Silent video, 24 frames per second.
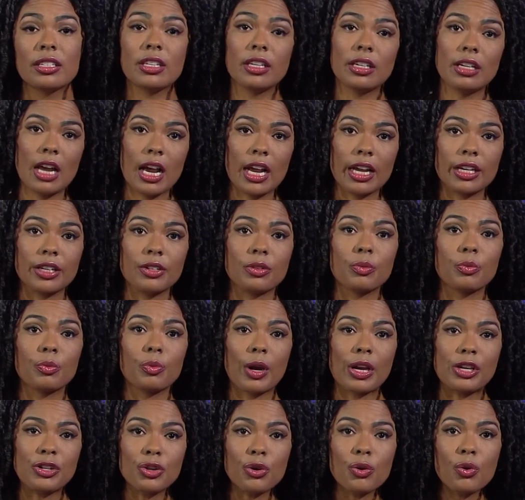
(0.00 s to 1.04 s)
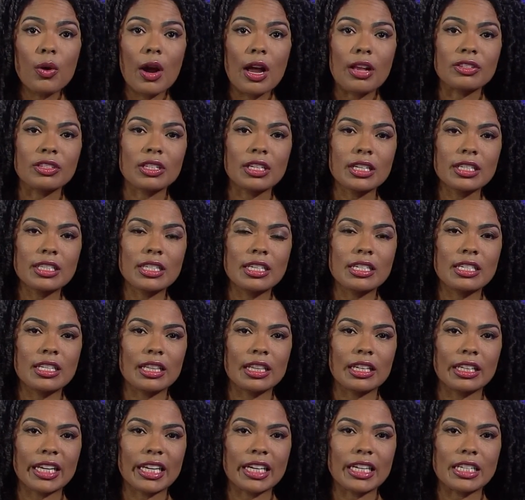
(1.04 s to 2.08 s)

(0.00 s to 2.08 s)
Tonight, Rachel Cross looks into the